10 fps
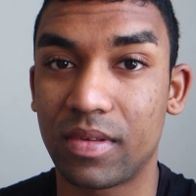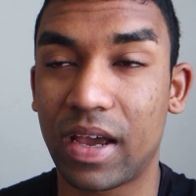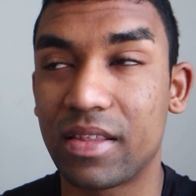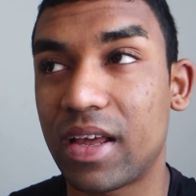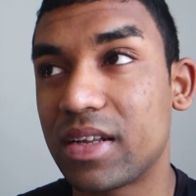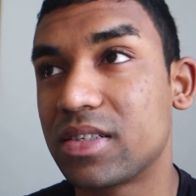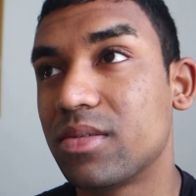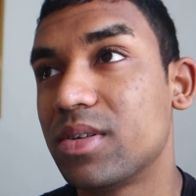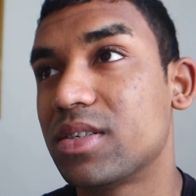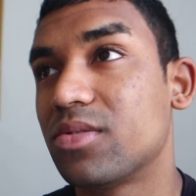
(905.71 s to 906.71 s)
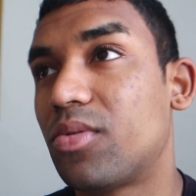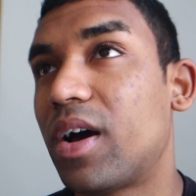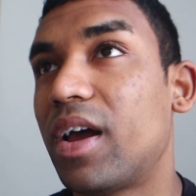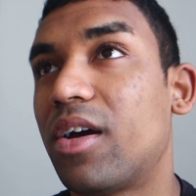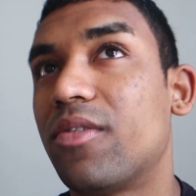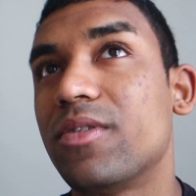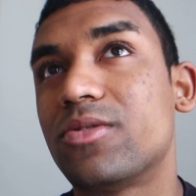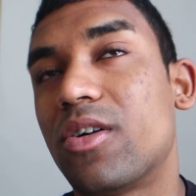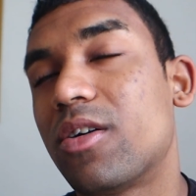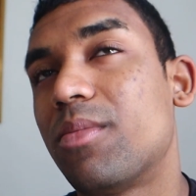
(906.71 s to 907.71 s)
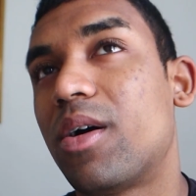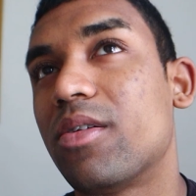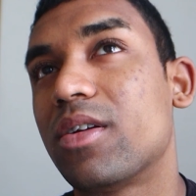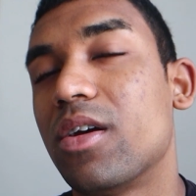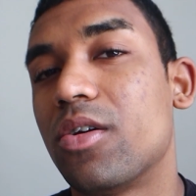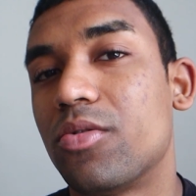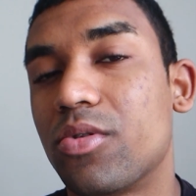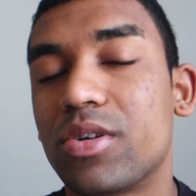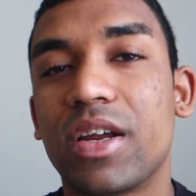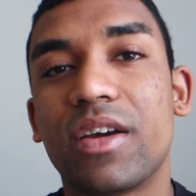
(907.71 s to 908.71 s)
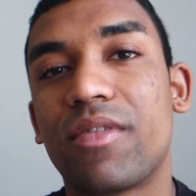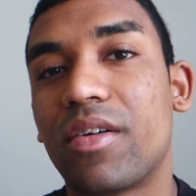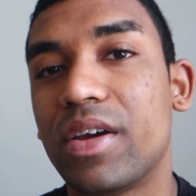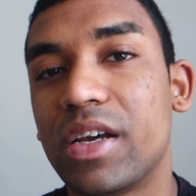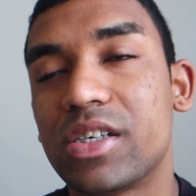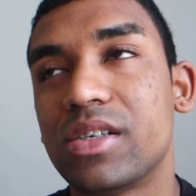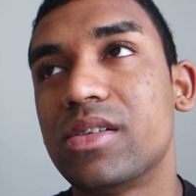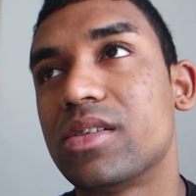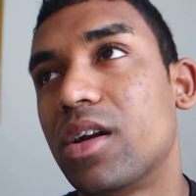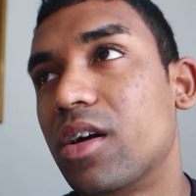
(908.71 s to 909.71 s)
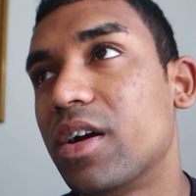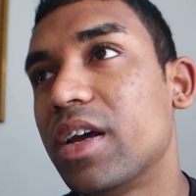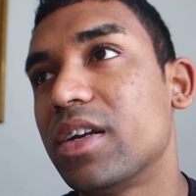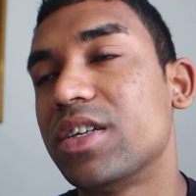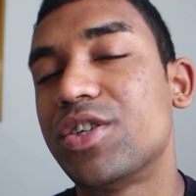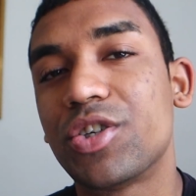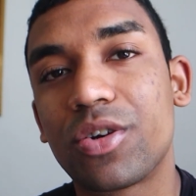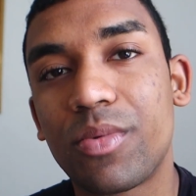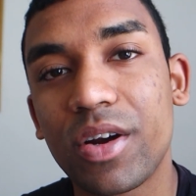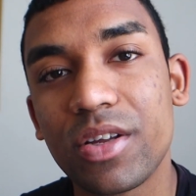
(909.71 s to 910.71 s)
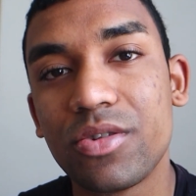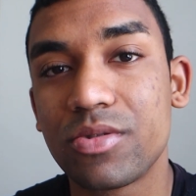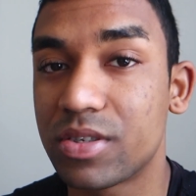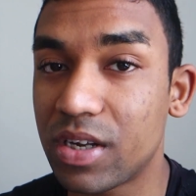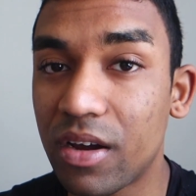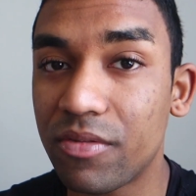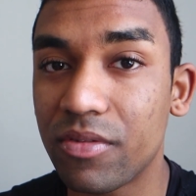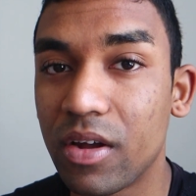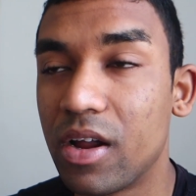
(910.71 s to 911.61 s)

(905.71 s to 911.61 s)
And that's the reason why I always talk about rotating variations, learning, teaching your body new stuff.